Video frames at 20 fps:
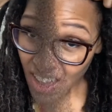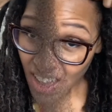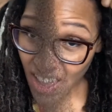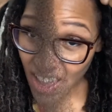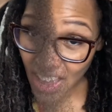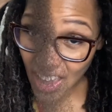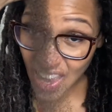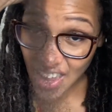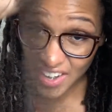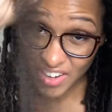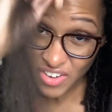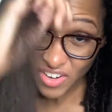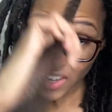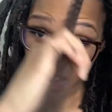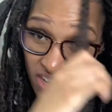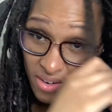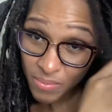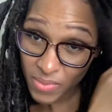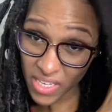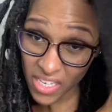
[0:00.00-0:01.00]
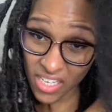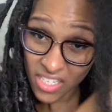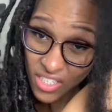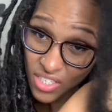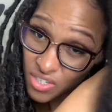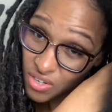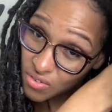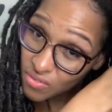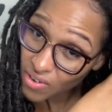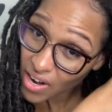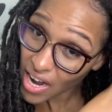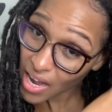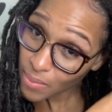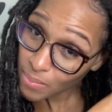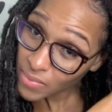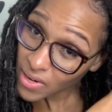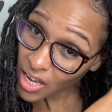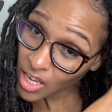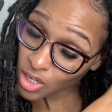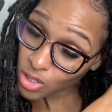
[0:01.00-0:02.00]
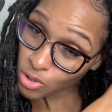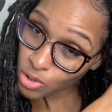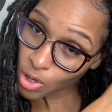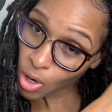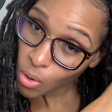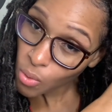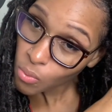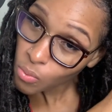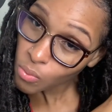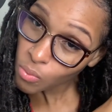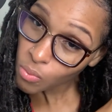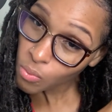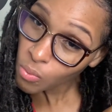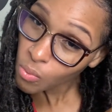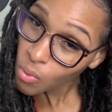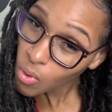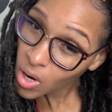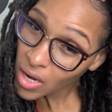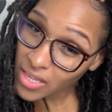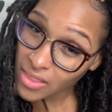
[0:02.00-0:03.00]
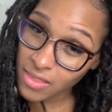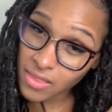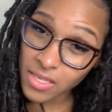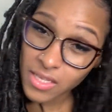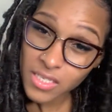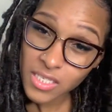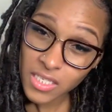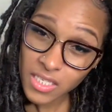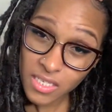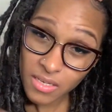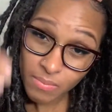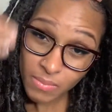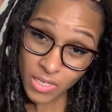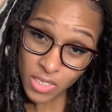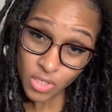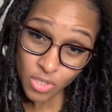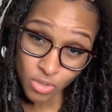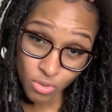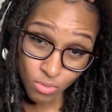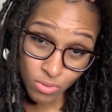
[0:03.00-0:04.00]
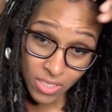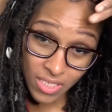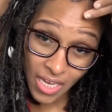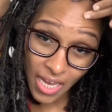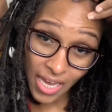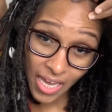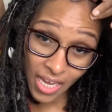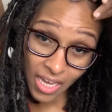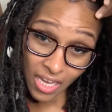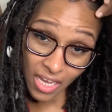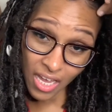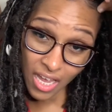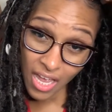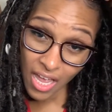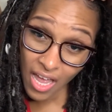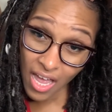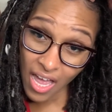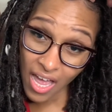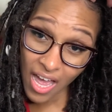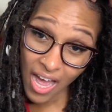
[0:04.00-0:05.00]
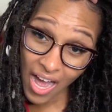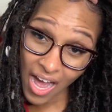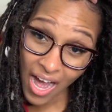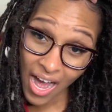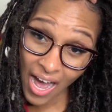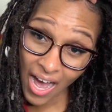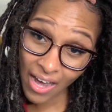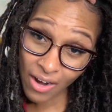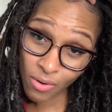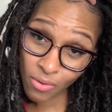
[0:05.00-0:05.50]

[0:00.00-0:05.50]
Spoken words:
and you're gonna begin to wrap. Now you don't want this to be too tight. I